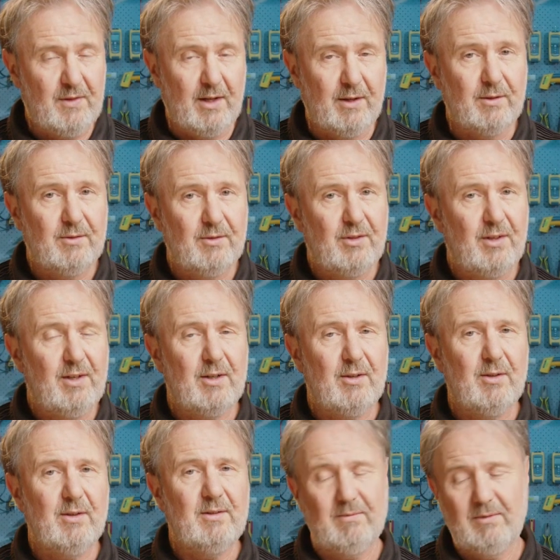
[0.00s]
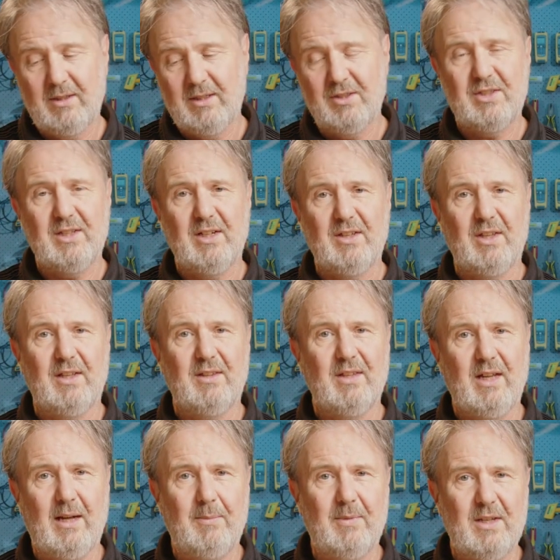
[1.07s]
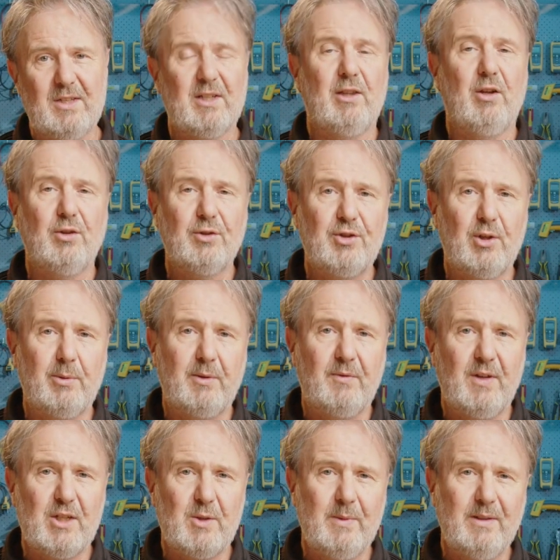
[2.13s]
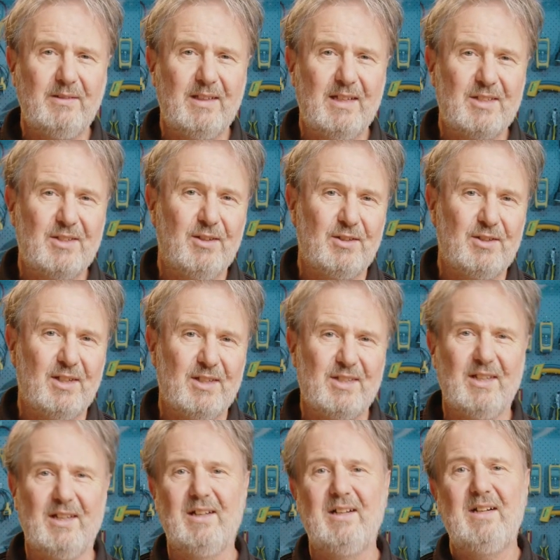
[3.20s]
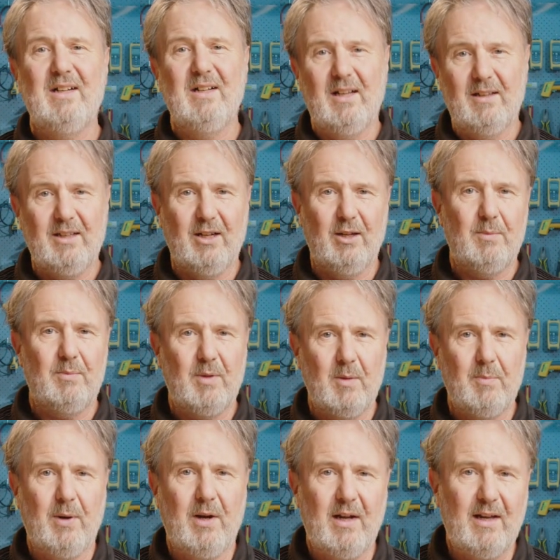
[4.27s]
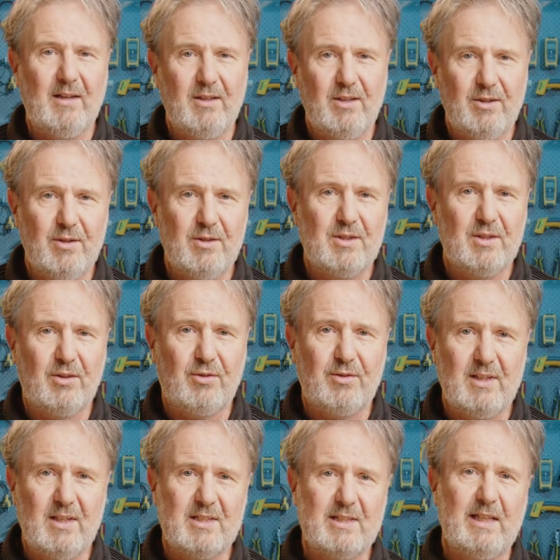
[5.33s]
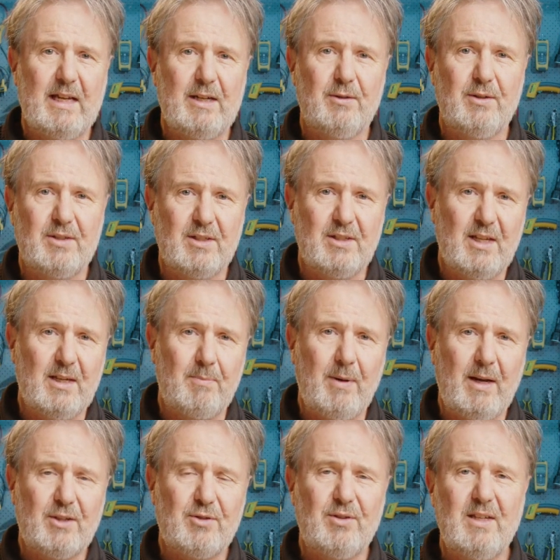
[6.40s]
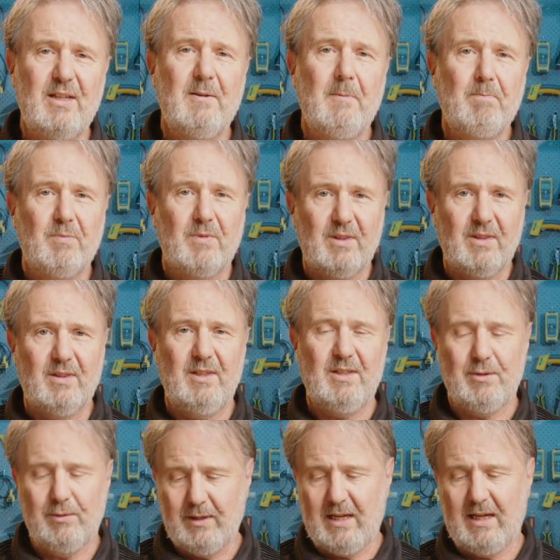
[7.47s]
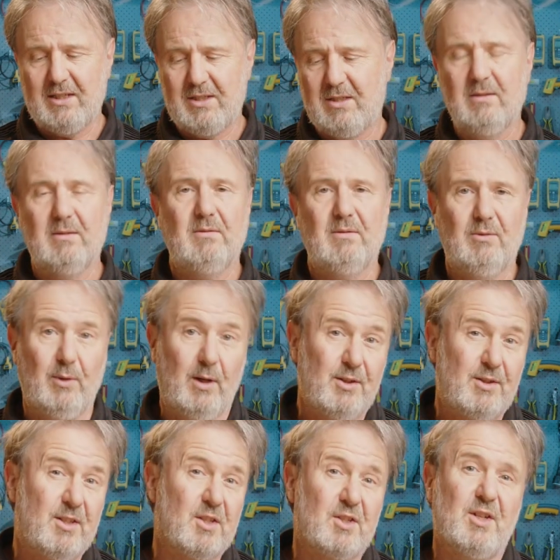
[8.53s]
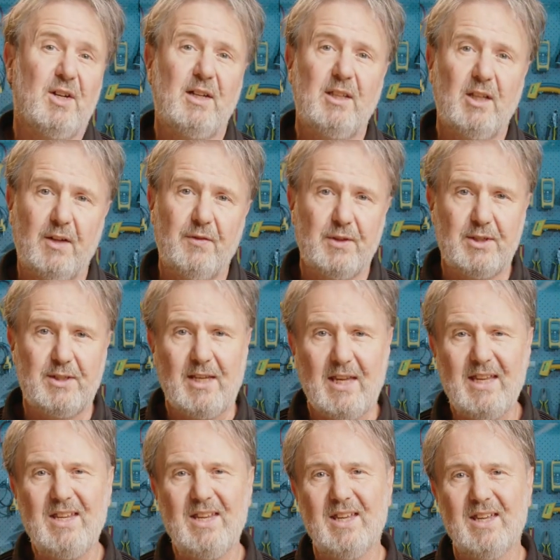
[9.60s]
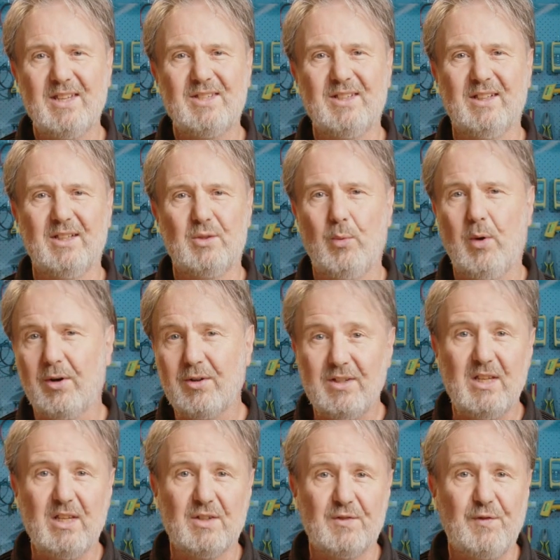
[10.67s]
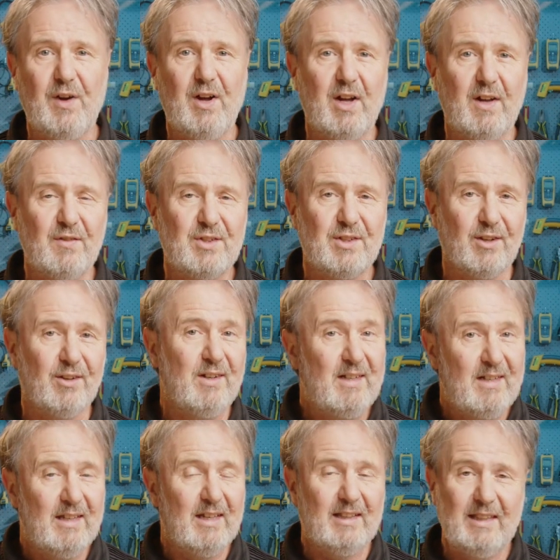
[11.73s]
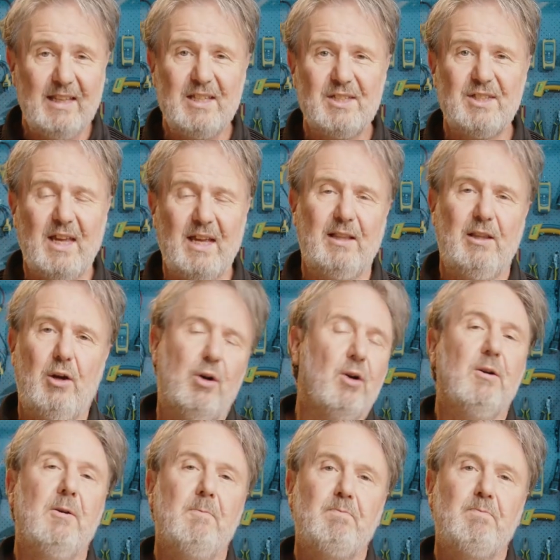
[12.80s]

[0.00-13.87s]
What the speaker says: though, so you've got to consider that it's a long-term investment. It's not just you buy it, you use it, 3 years later it's a dead battery. This will last, well, its design life is 10 years and its warranty is 5, so at least that long,